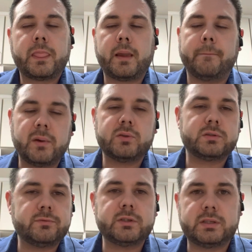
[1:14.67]
Most
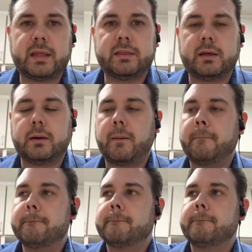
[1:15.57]
of us, I think.
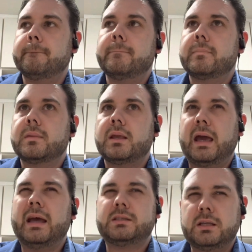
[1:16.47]

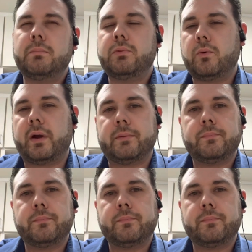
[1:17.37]
At some point.